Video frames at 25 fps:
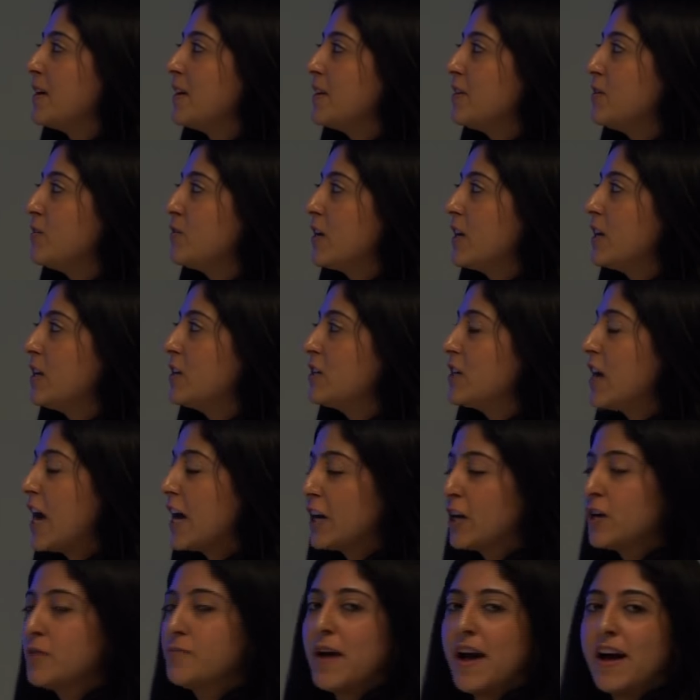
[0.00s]
You can
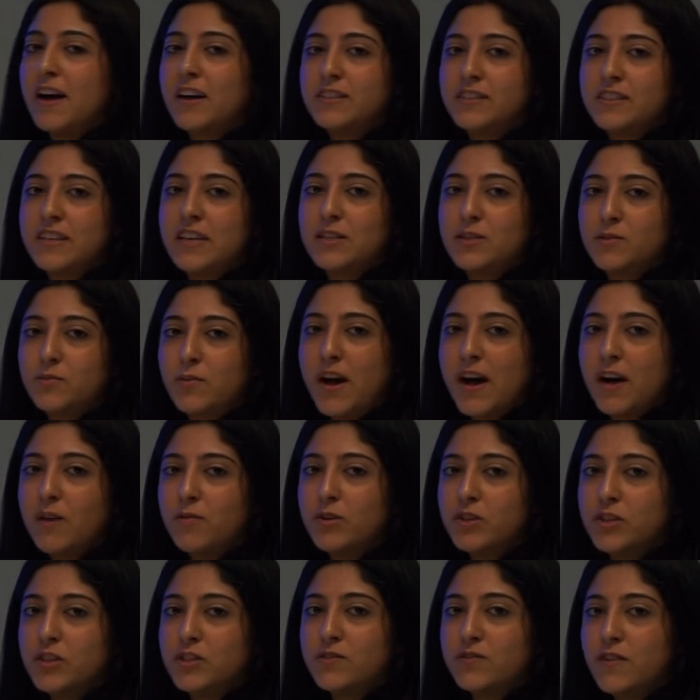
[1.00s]
check your balance as well,
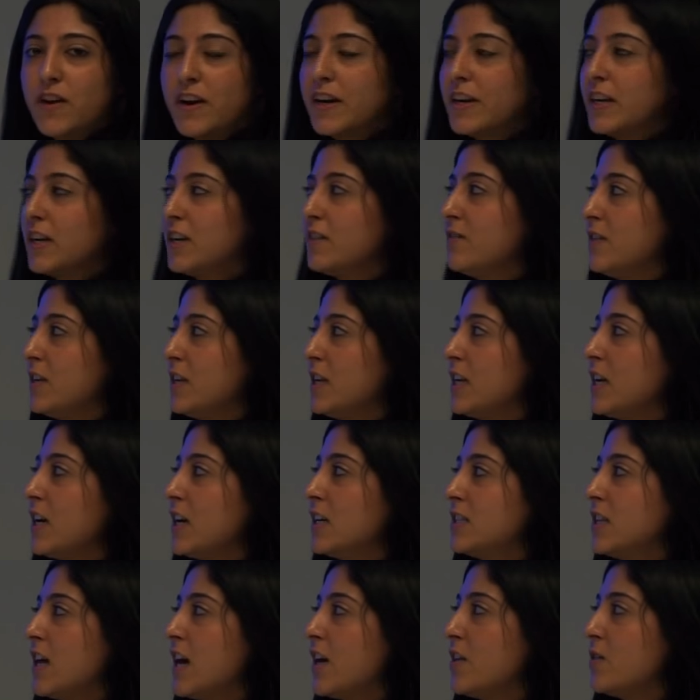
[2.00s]
which is very convenient
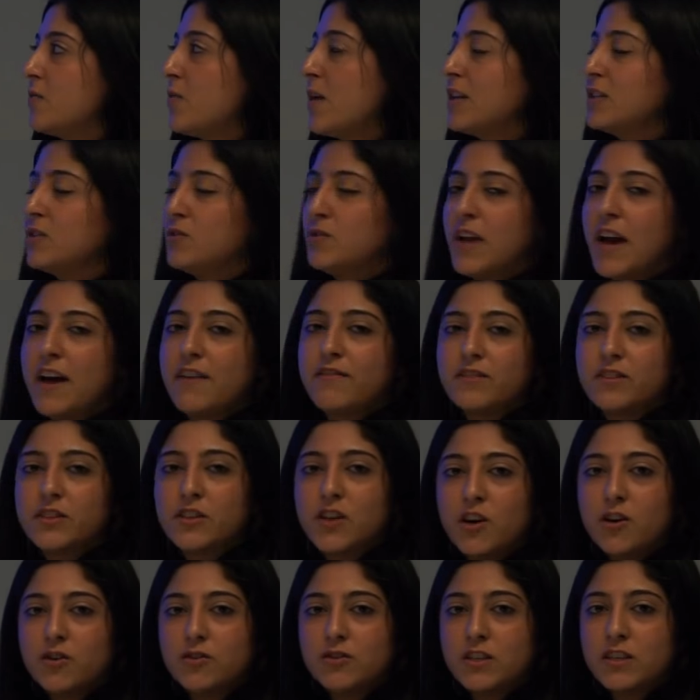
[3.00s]
because otherwise you'd have to
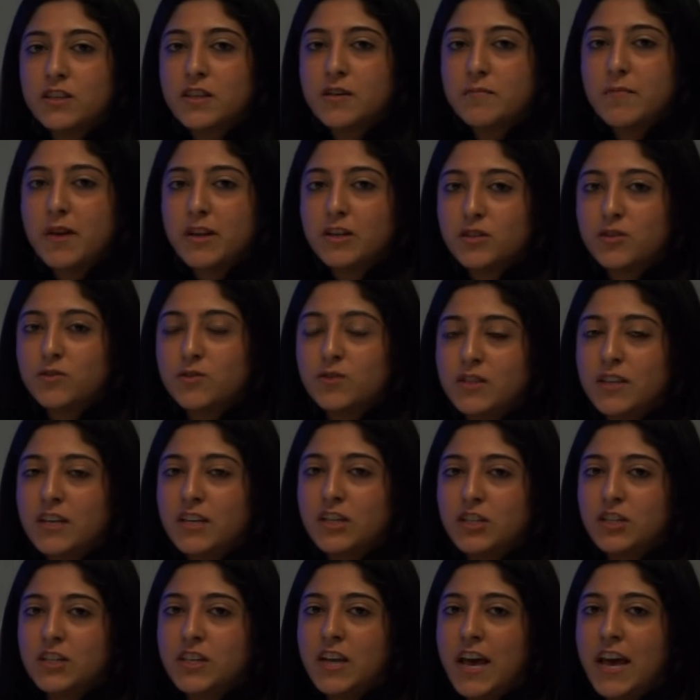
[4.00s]
go to the Metro
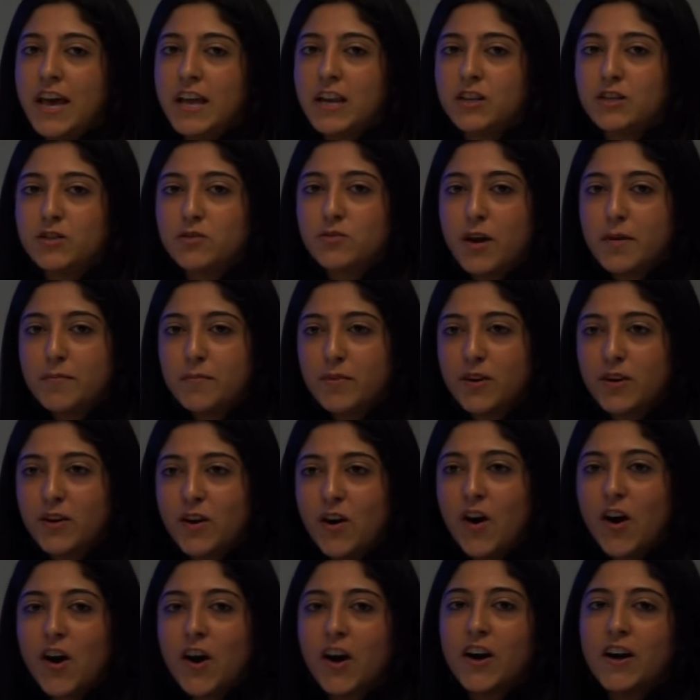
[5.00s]
station and swipe your
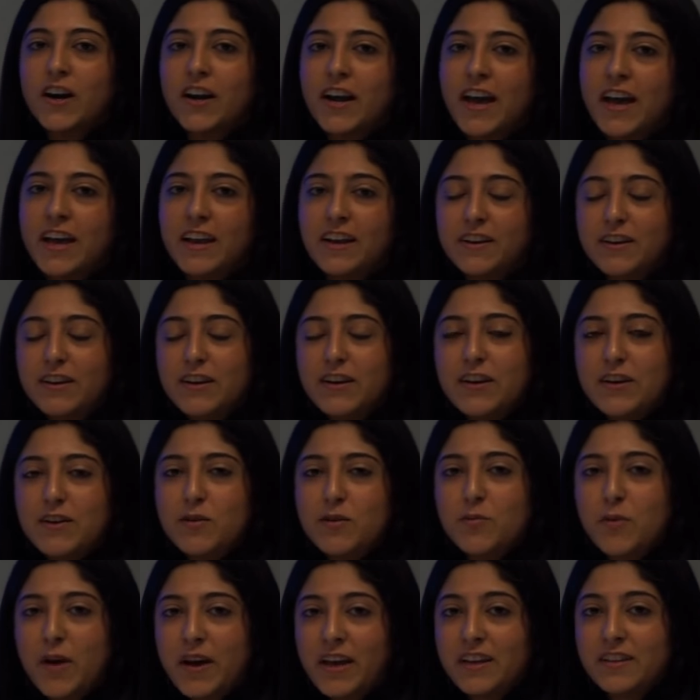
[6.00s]
card and
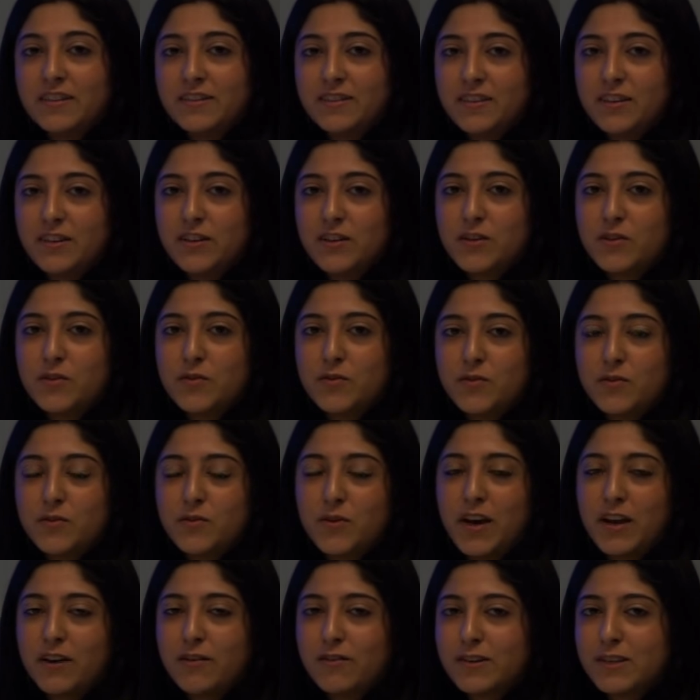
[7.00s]
wait until you
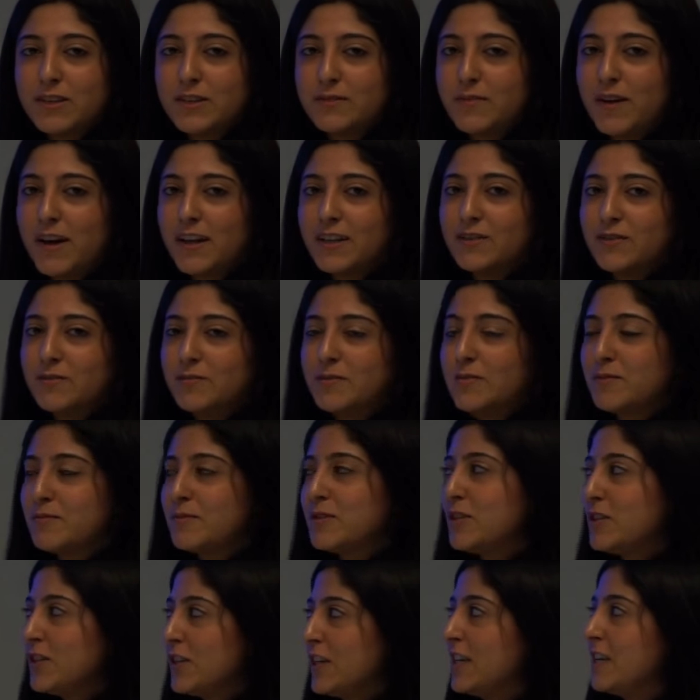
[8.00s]
get a response from the
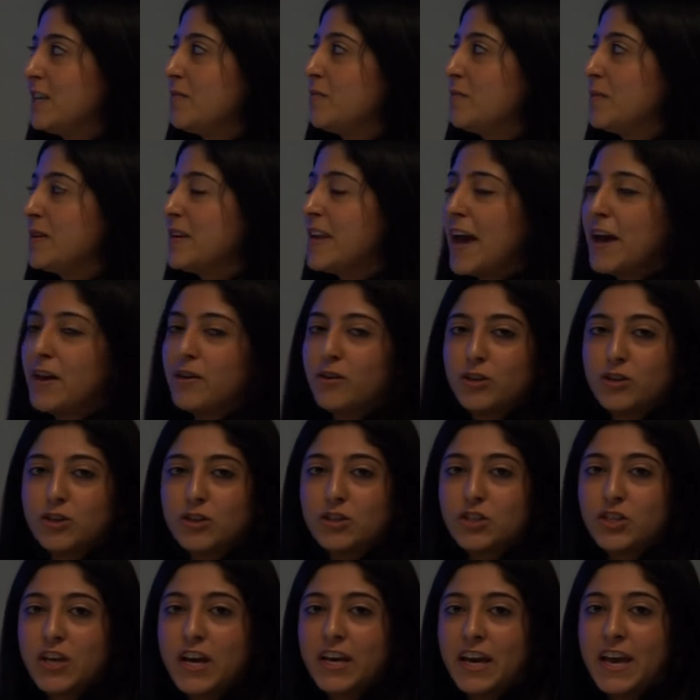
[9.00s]
machine, but now you can
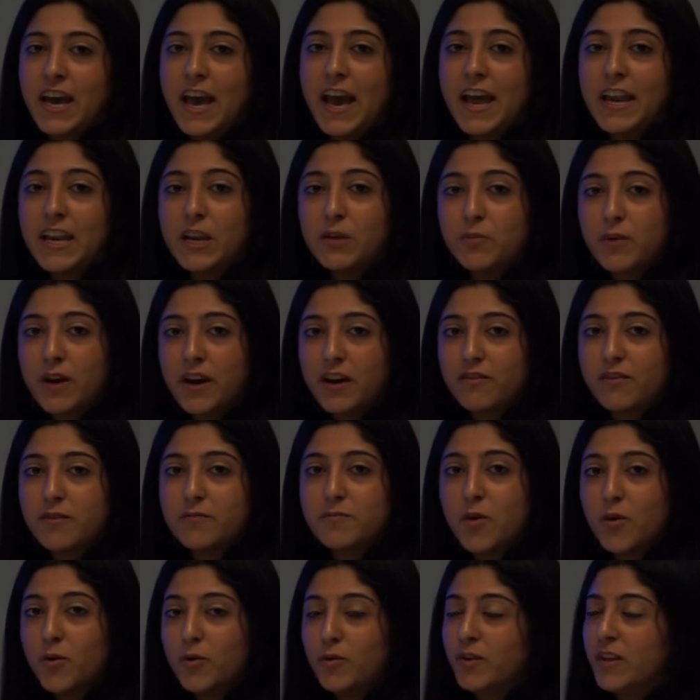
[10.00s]
just check it anywhere
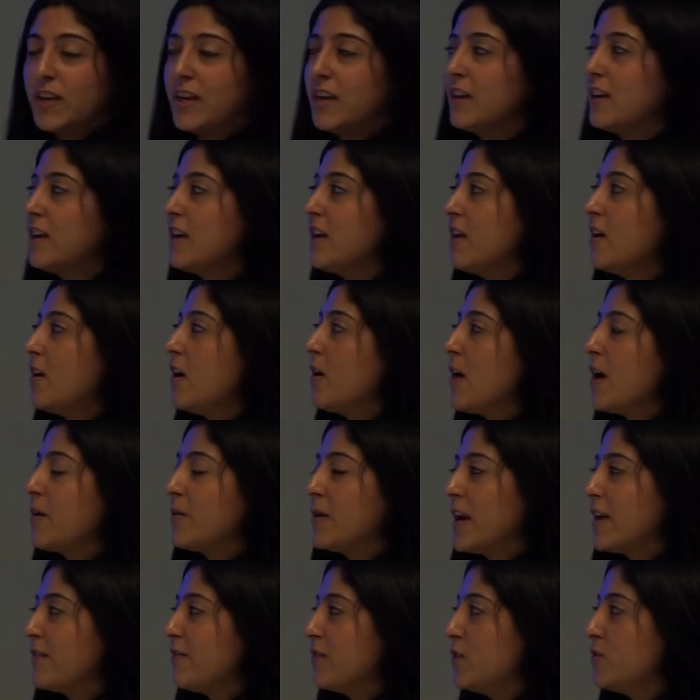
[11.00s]
remotely and
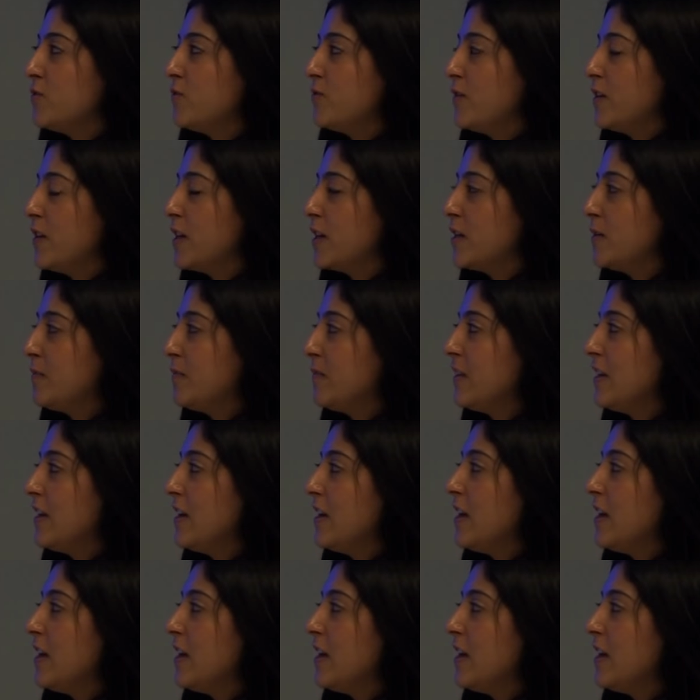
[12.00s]
whenever you feel.